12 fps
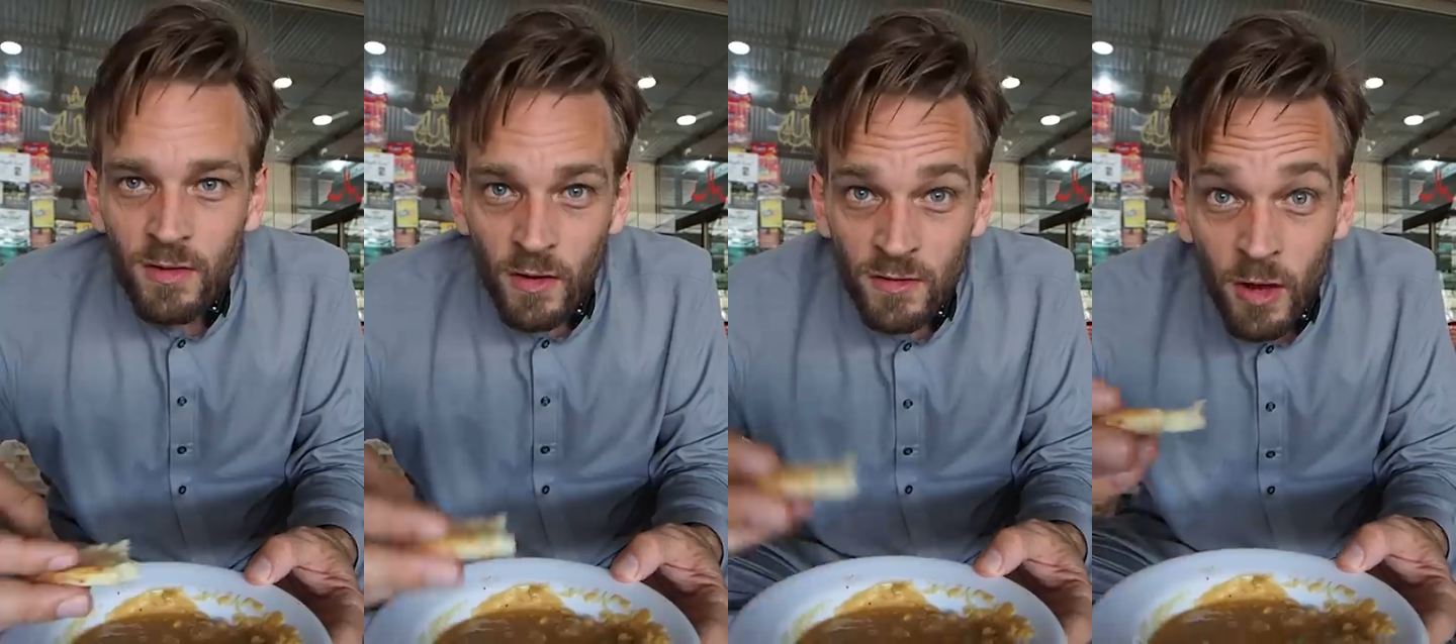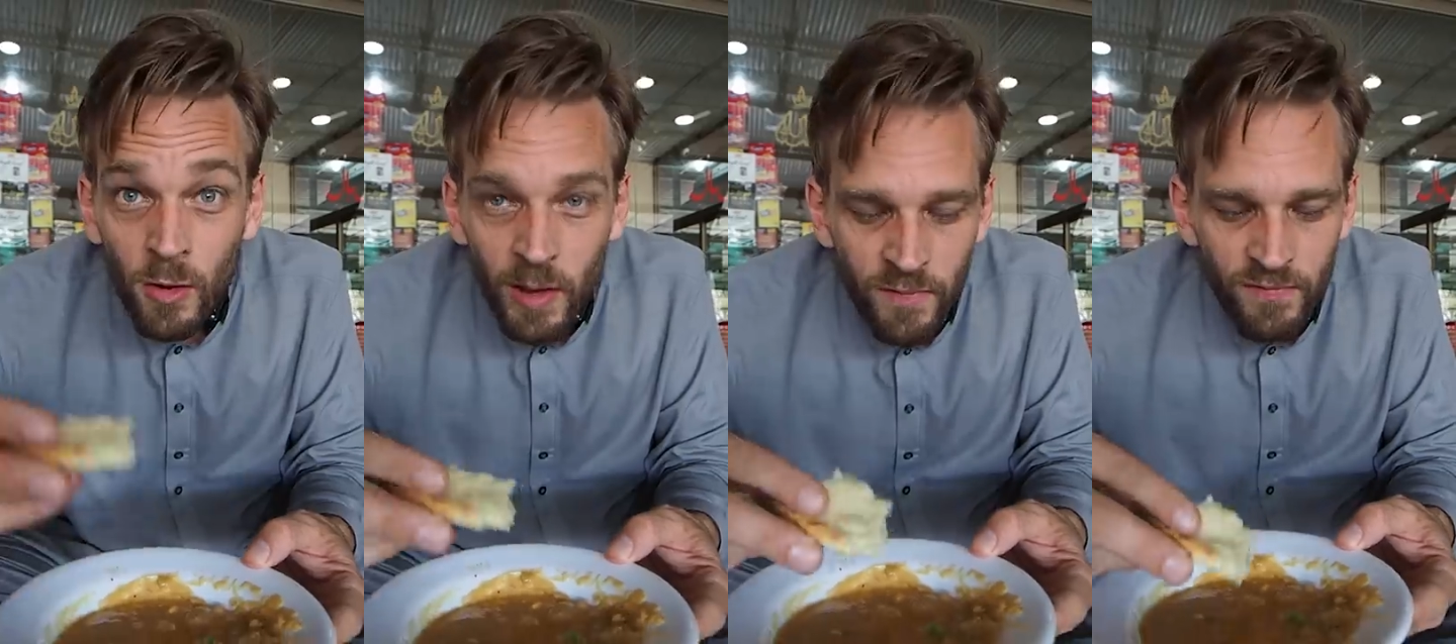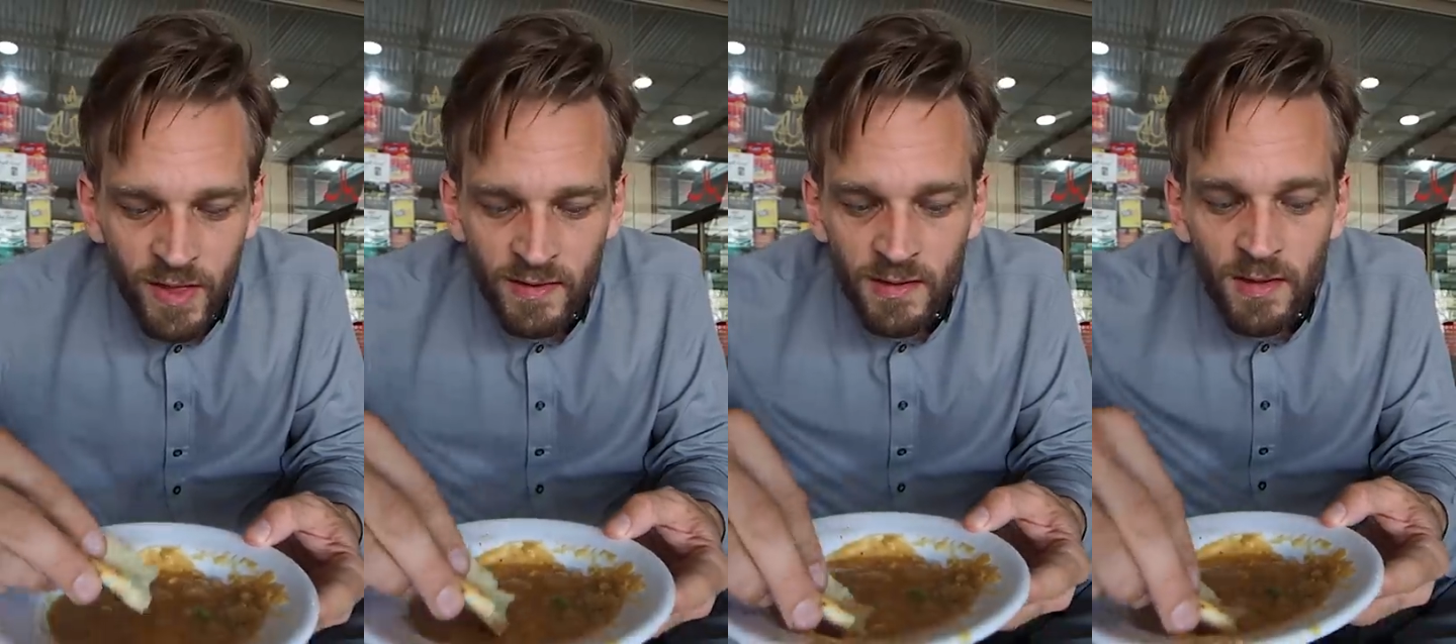Also, if
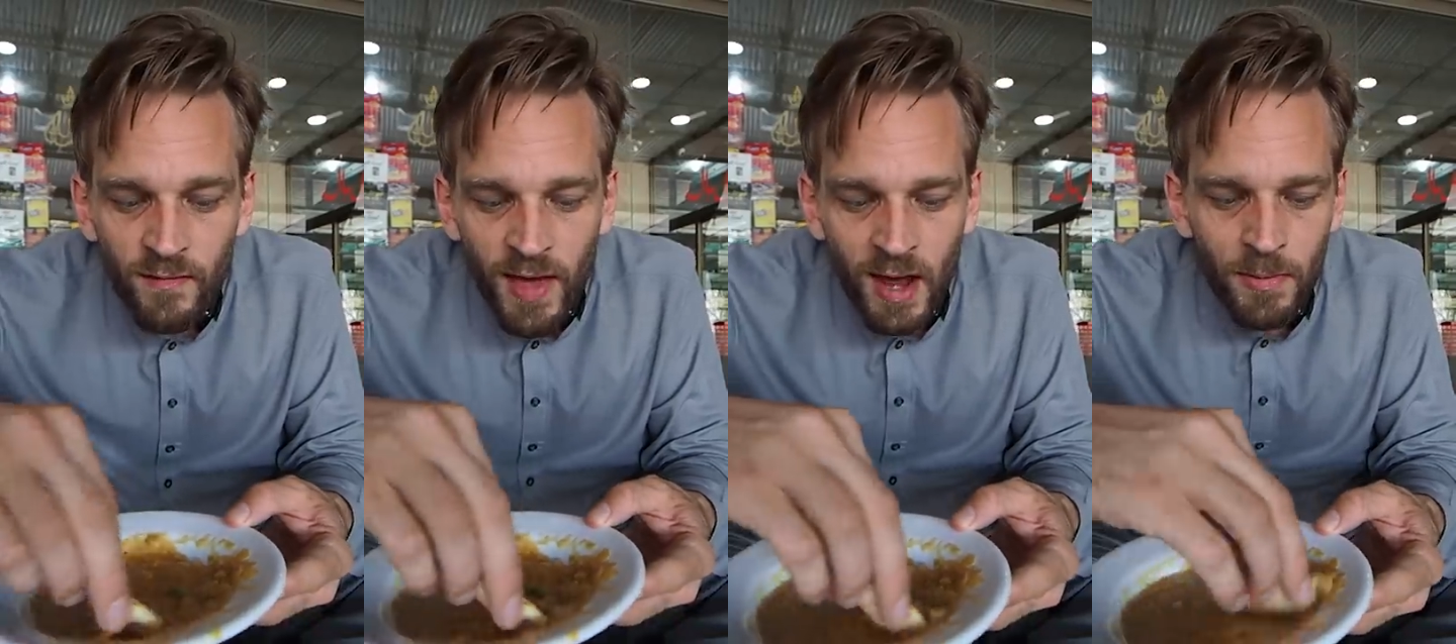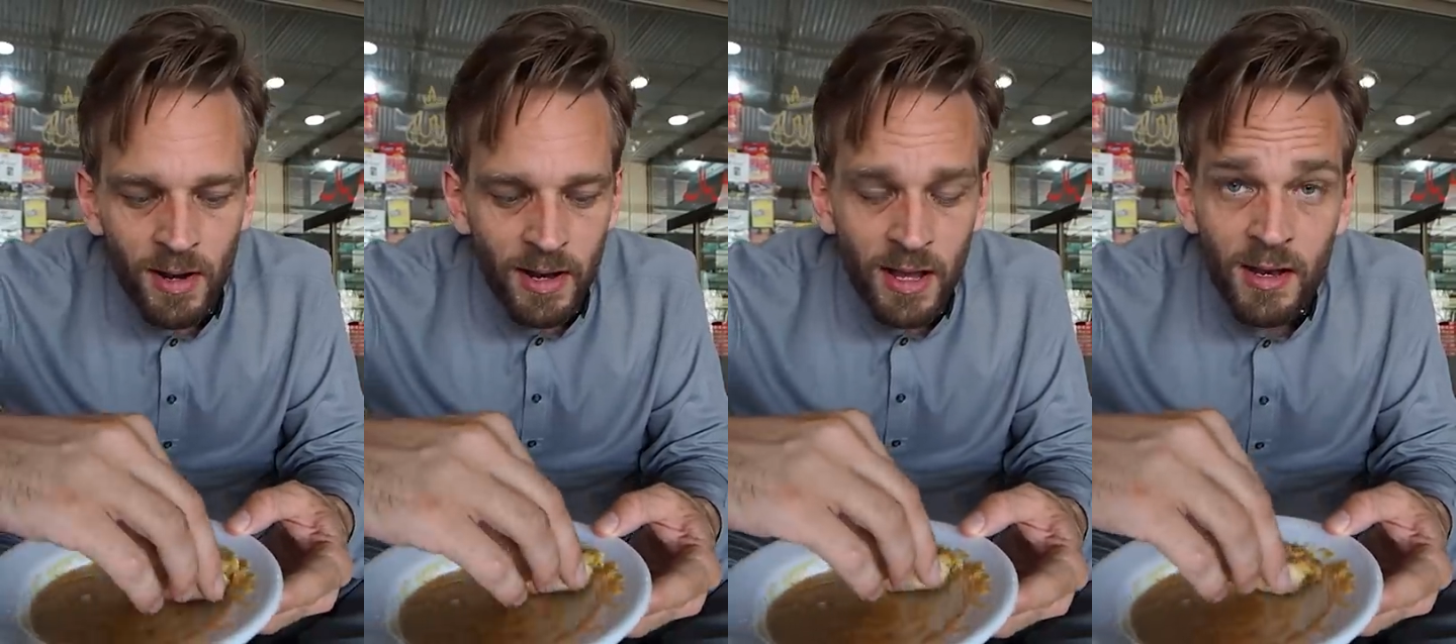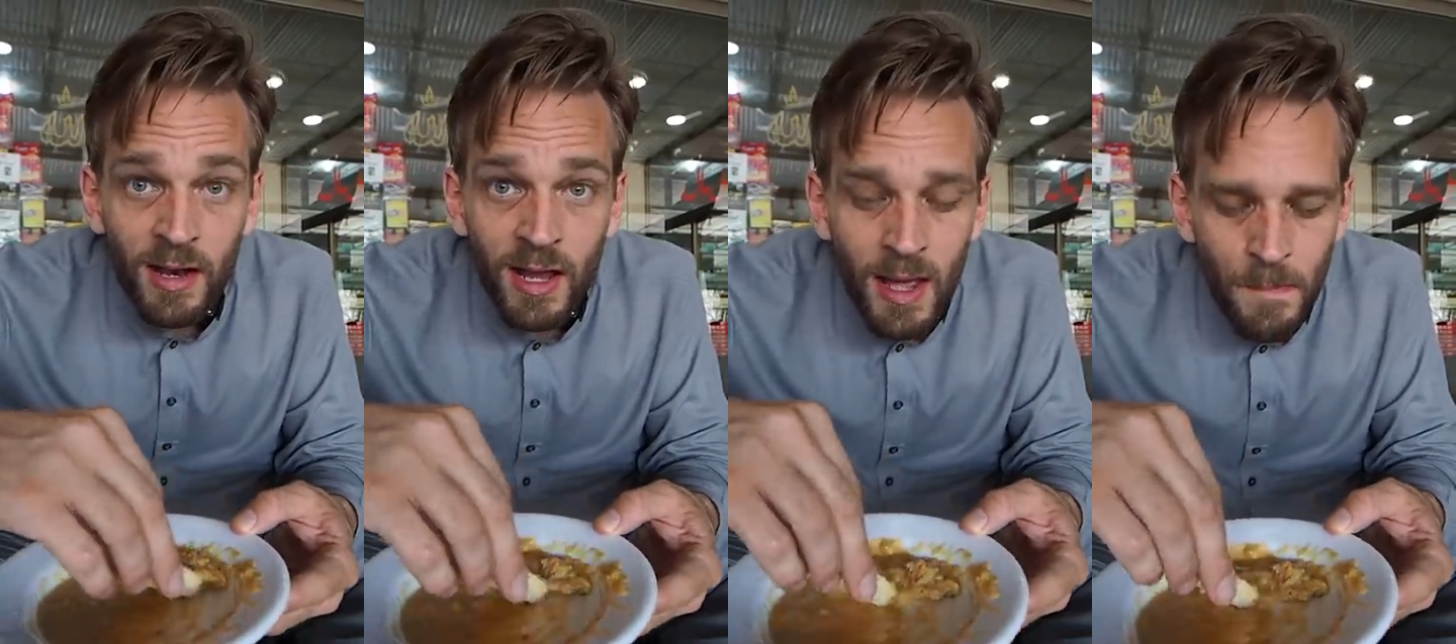this is available in
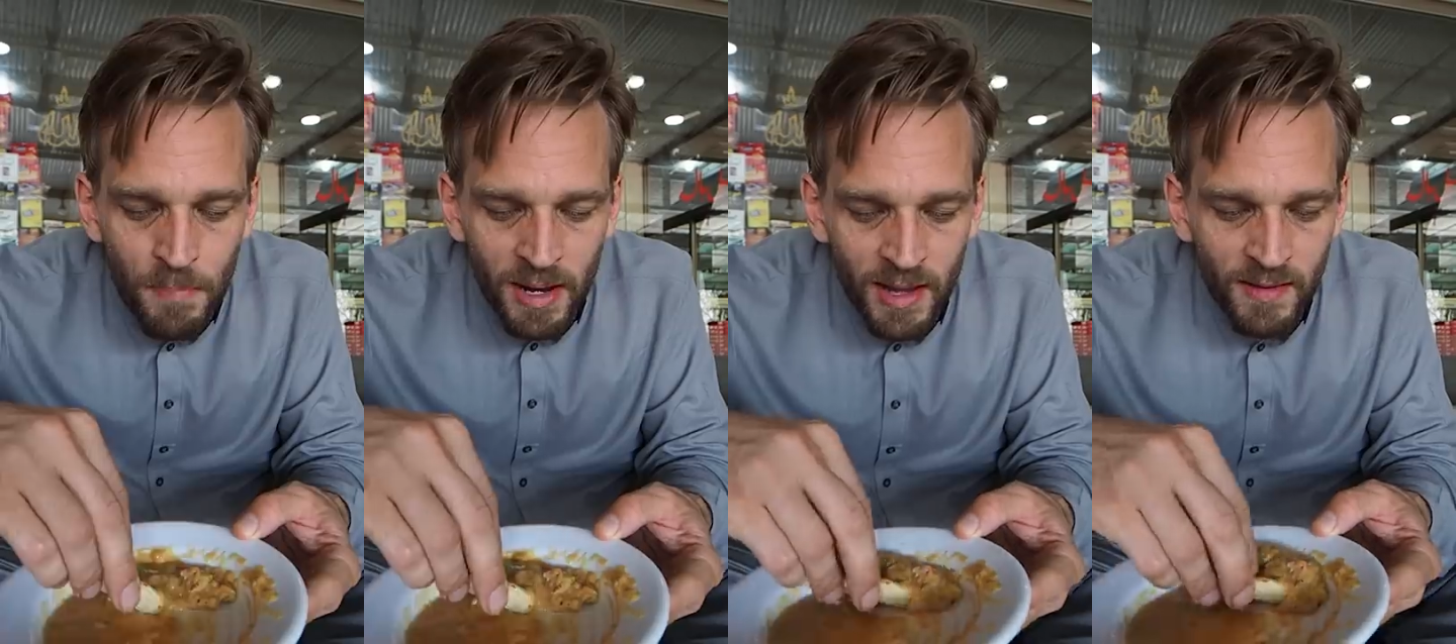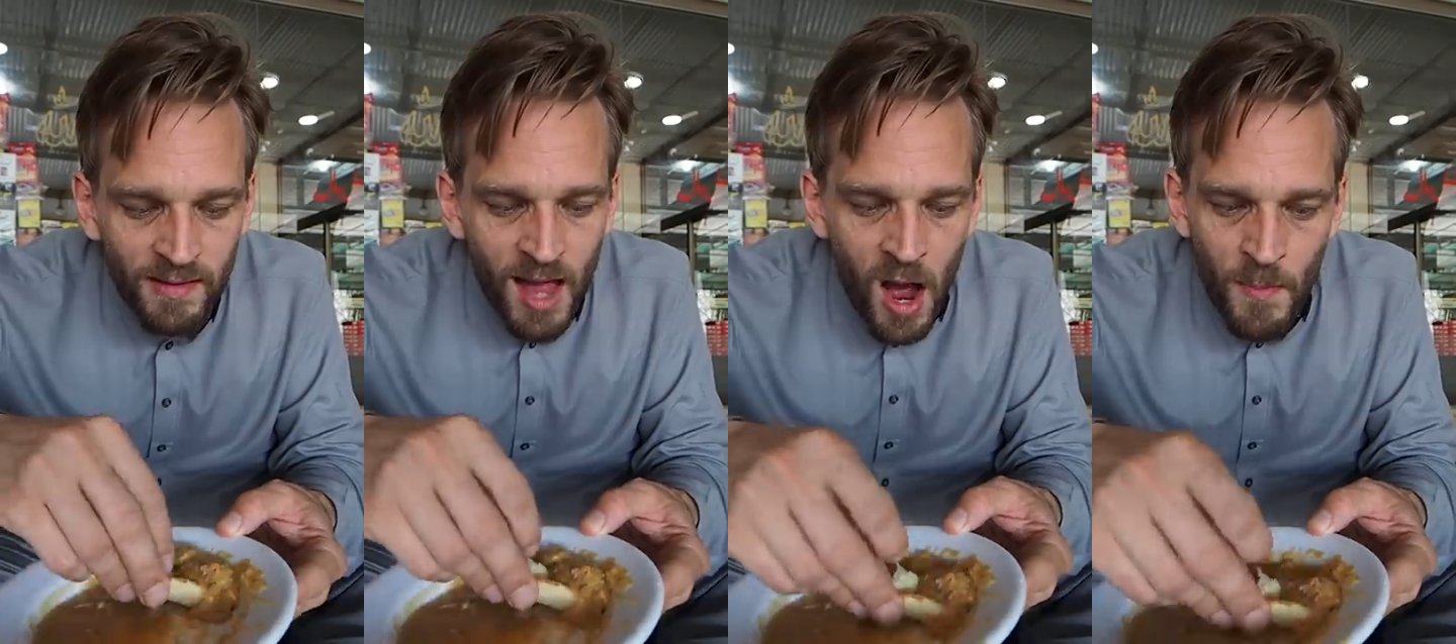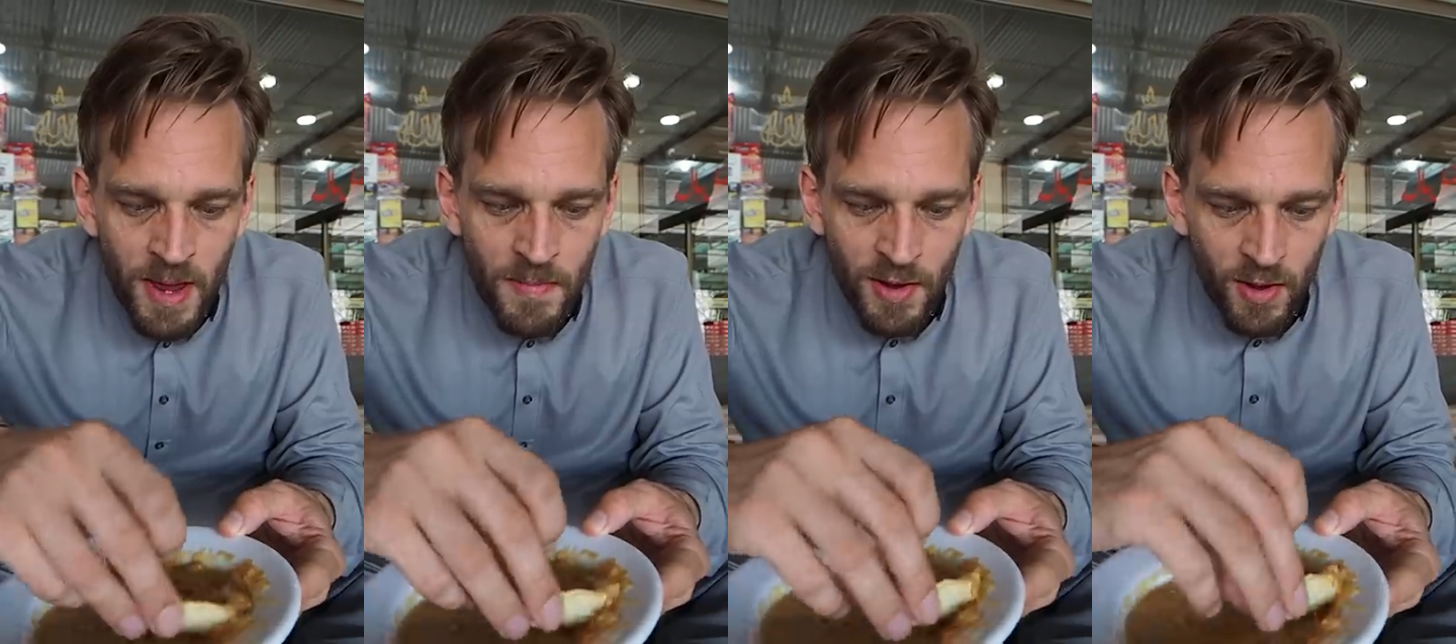India, please tell
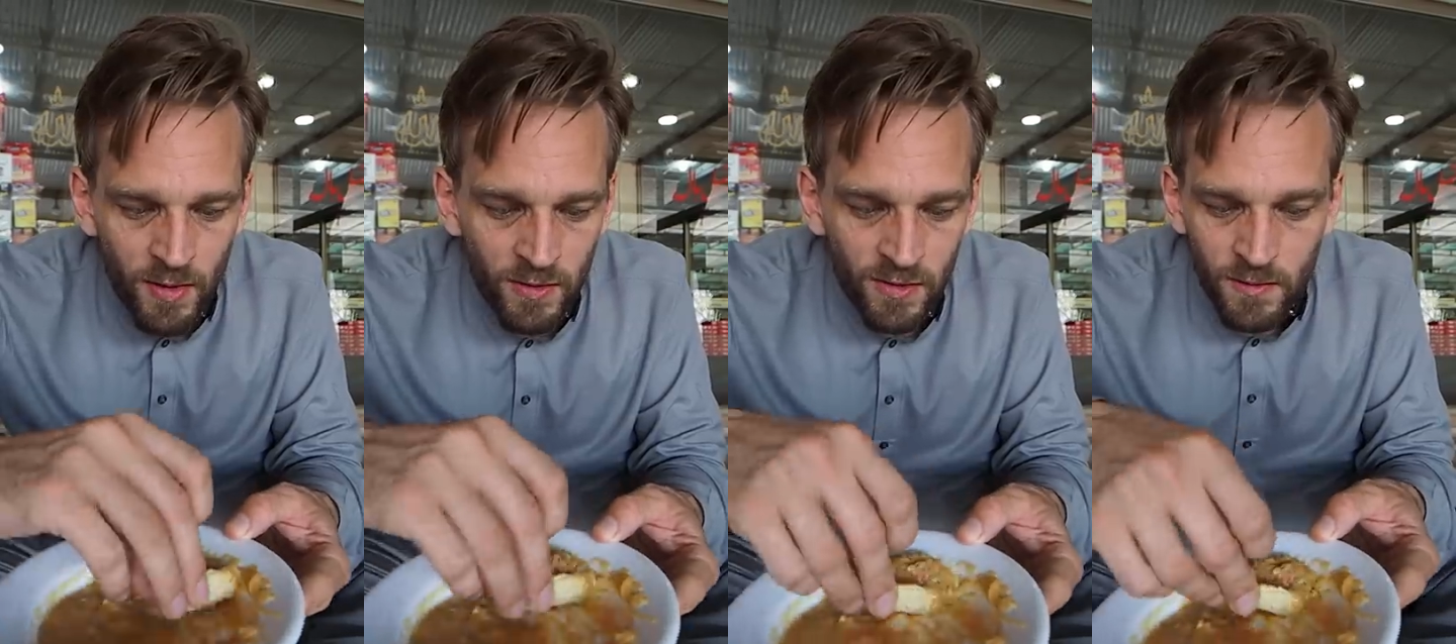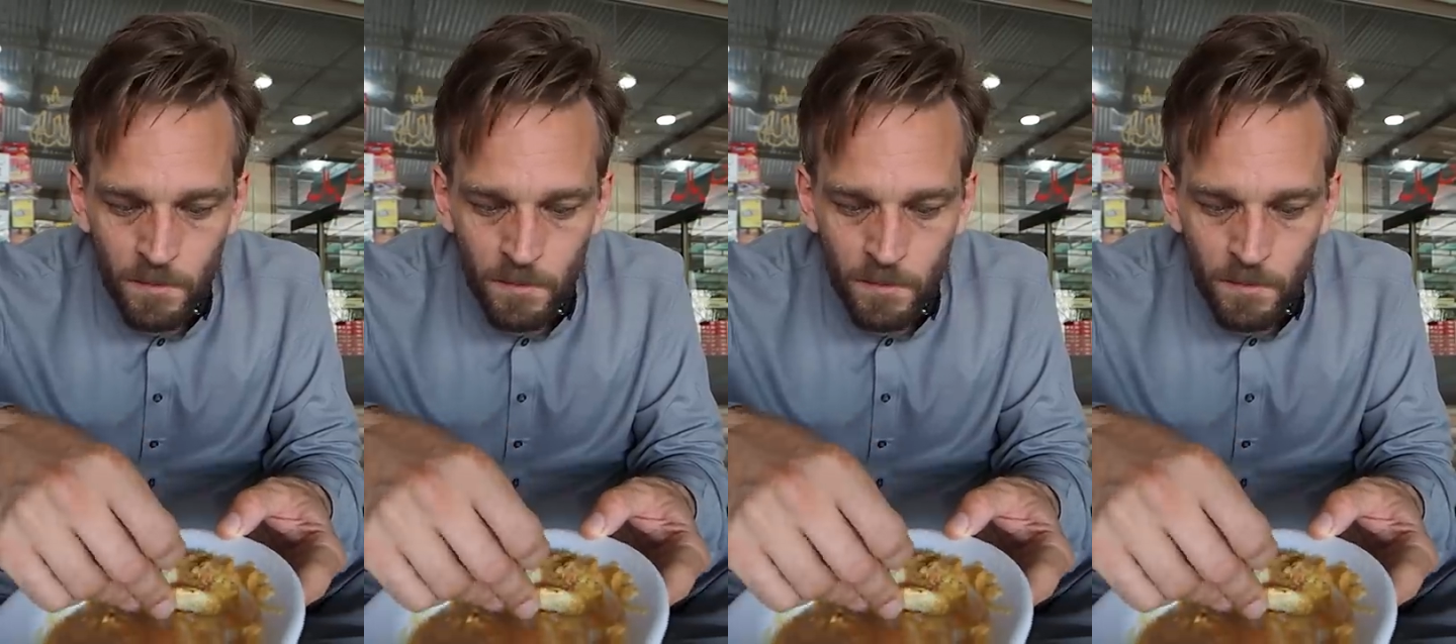me, because